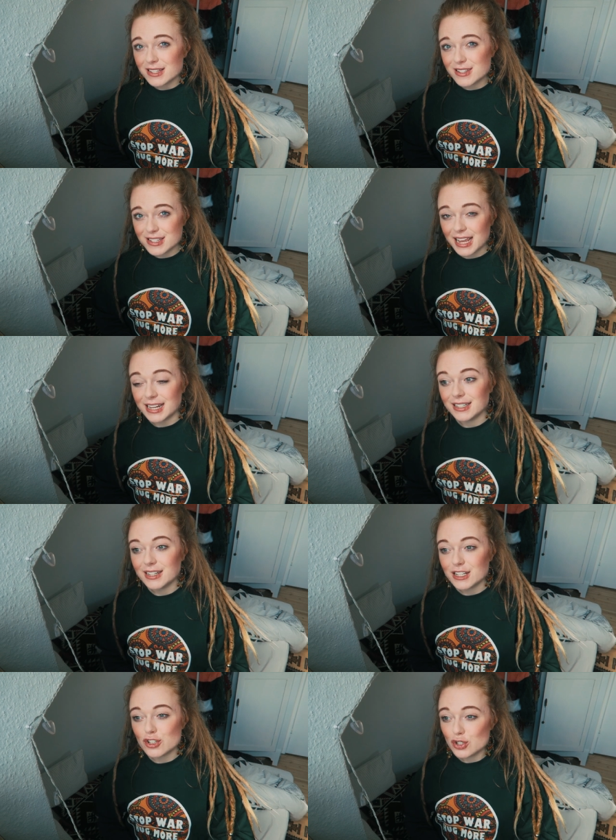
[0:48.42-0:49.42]
past
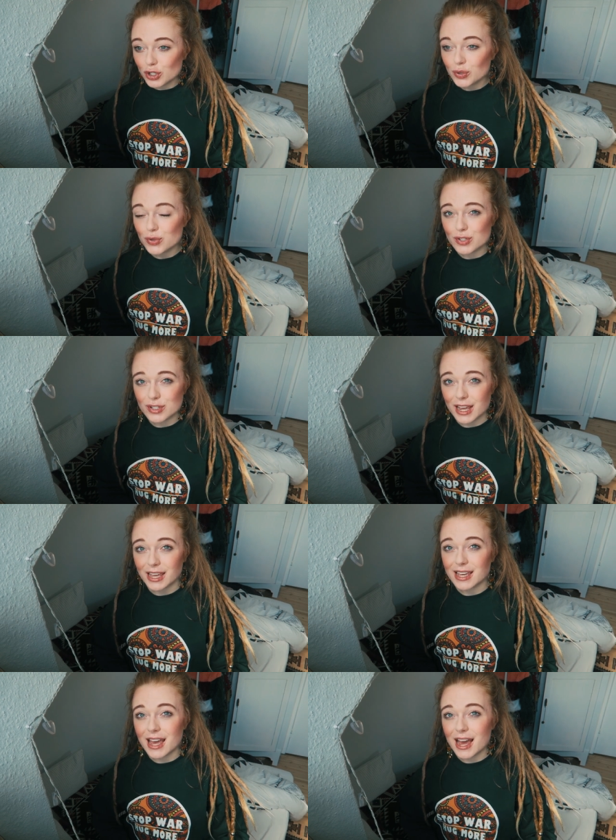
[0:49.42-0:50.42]
10 it's
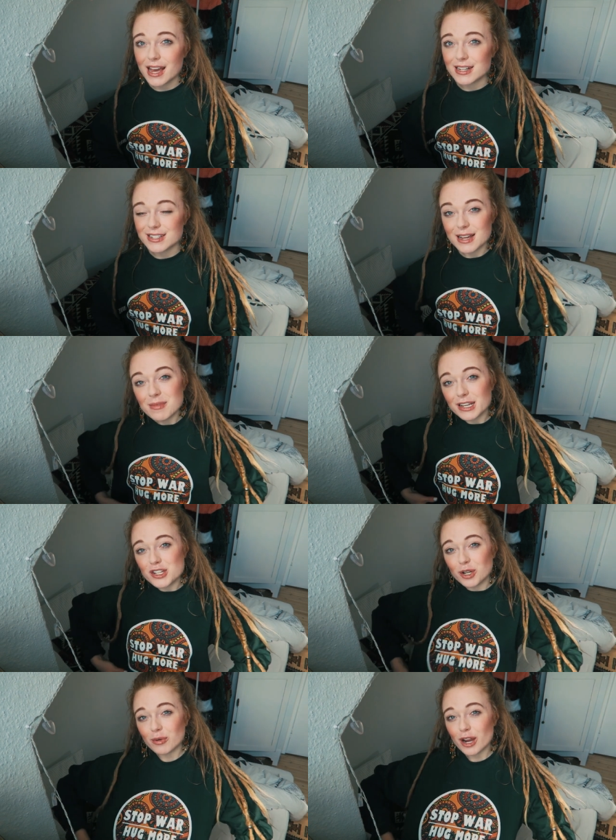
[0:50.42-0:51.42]
Tuesday and I'm
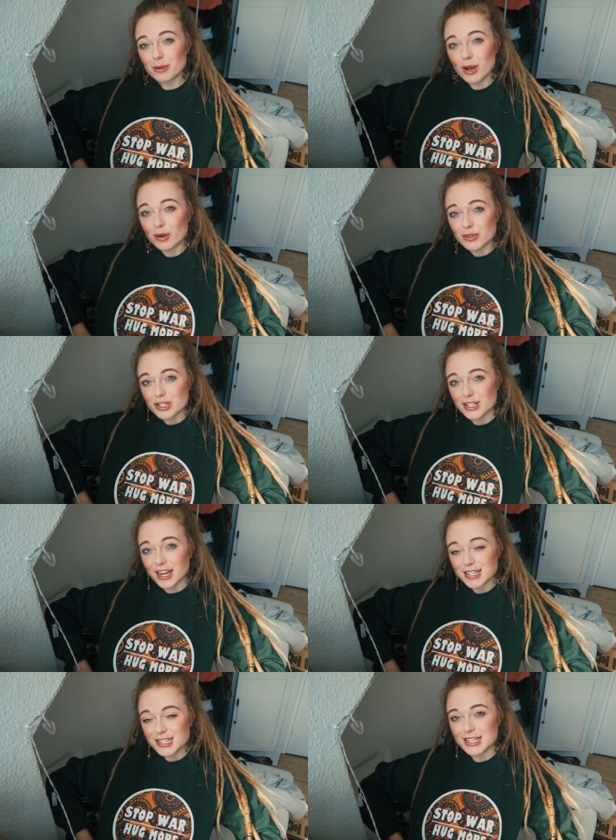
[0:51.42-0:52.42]
actually wearing my own
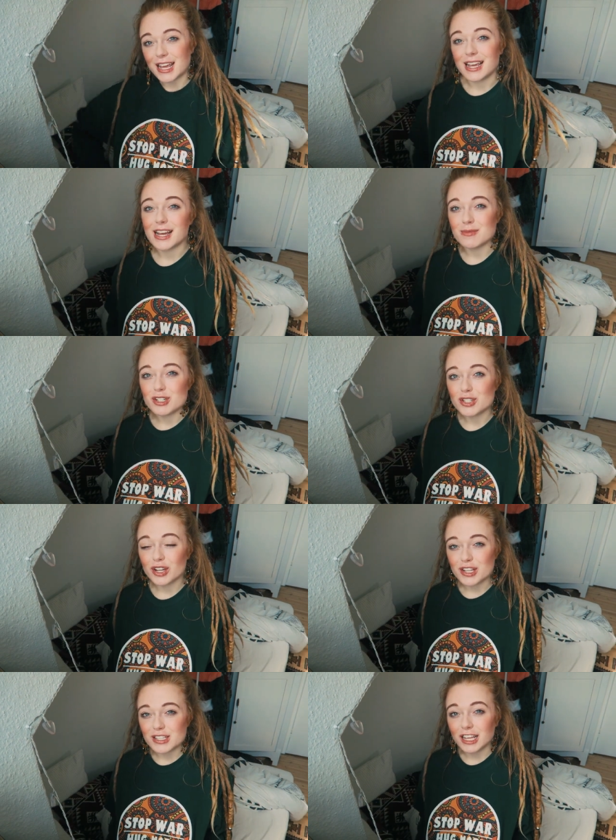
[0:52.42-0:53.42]
design today I'm just
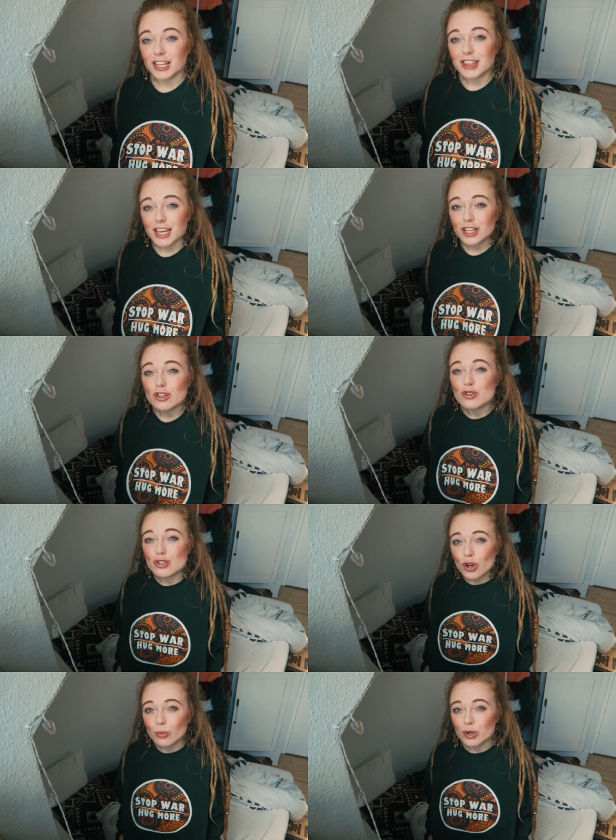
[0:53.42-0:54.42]
gonna say thank you
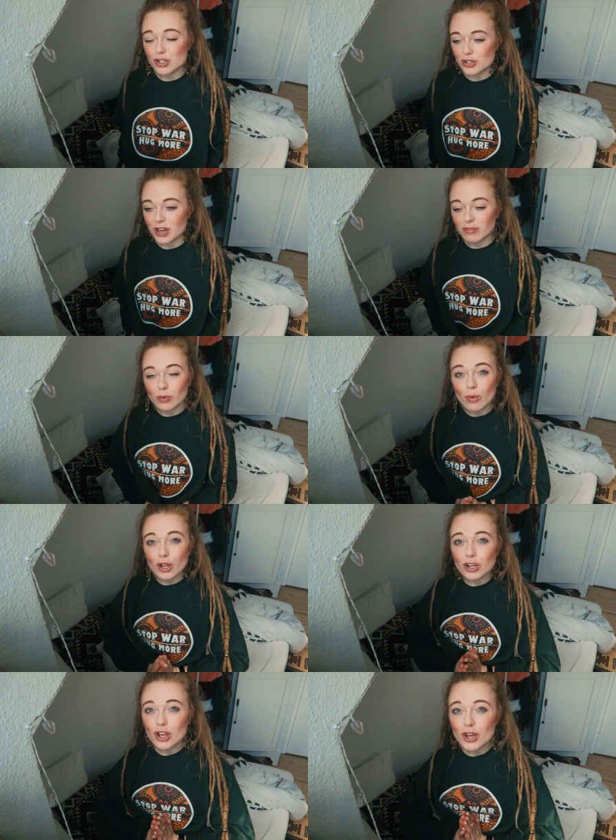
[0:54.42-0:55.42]
so much to
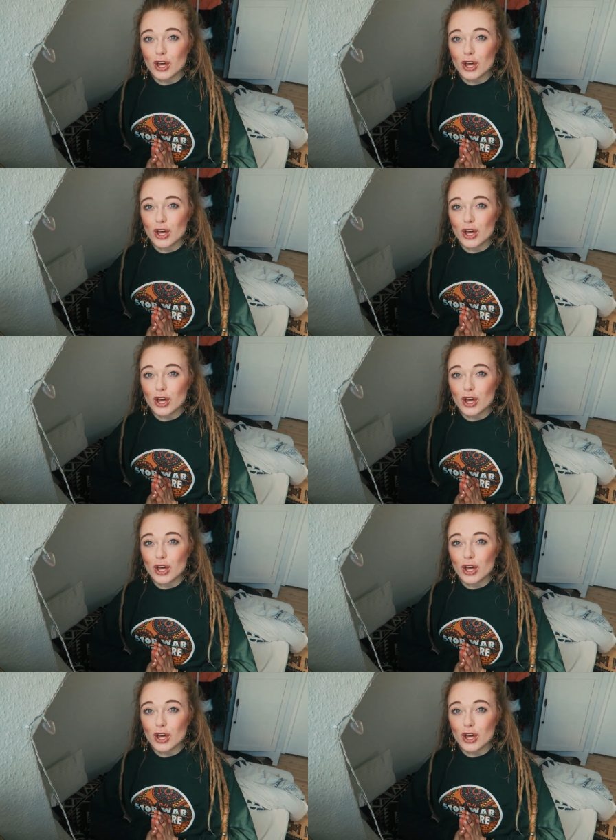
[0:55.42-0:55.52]
everyone